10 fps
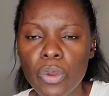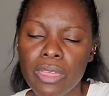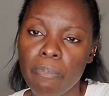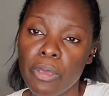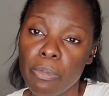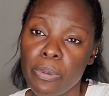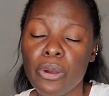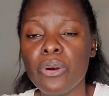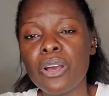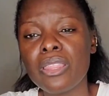with a
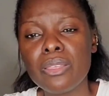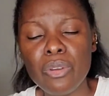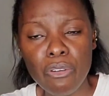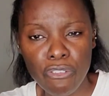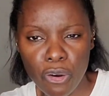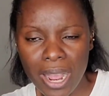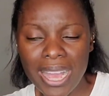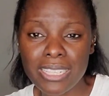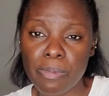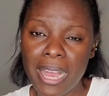pew-pew, 3 or 4
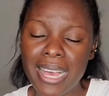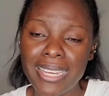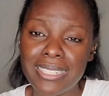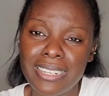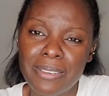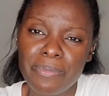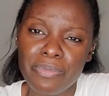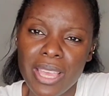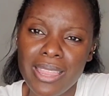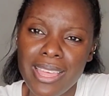guys behind,
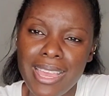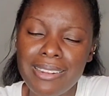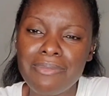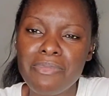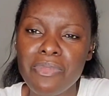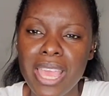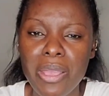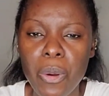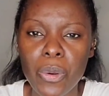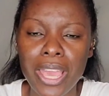and then they
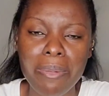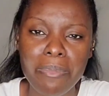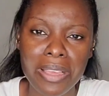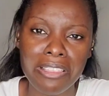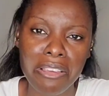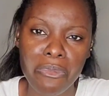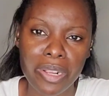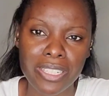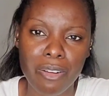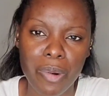all came in the
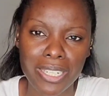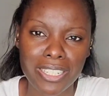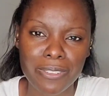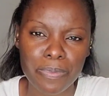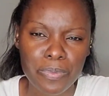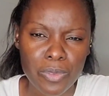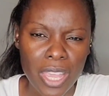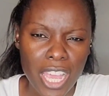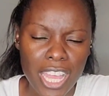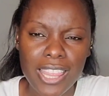restaurant.
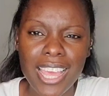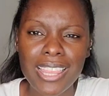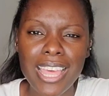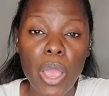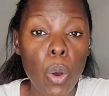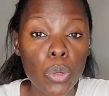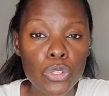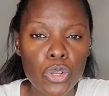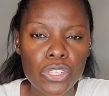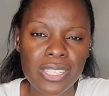And then they
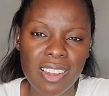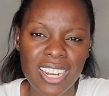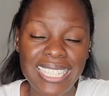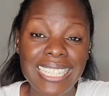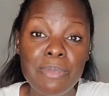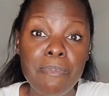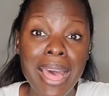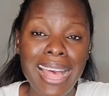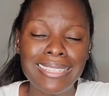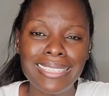also started
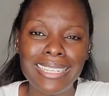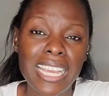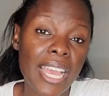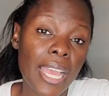demanding